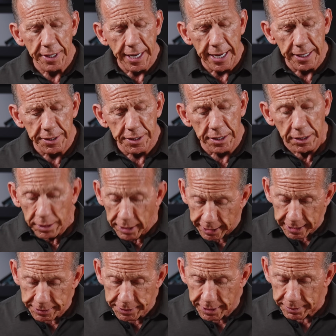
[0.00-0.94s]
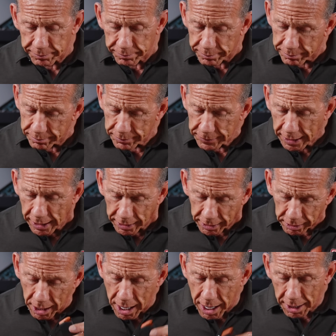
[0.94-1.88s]
And like I said,
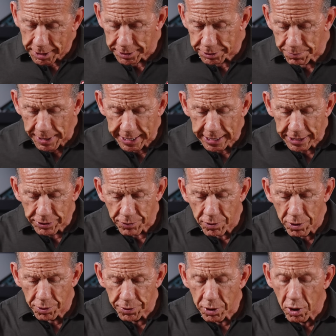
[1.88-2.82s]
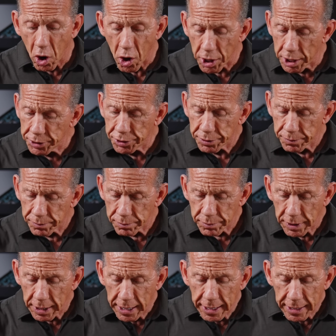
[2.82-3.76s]
Glock is making their own. They're orange.
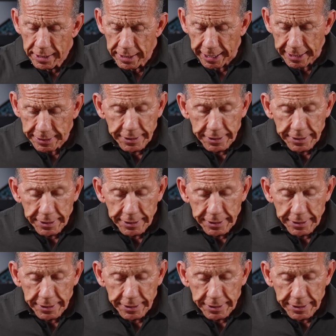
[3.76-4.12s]
Like I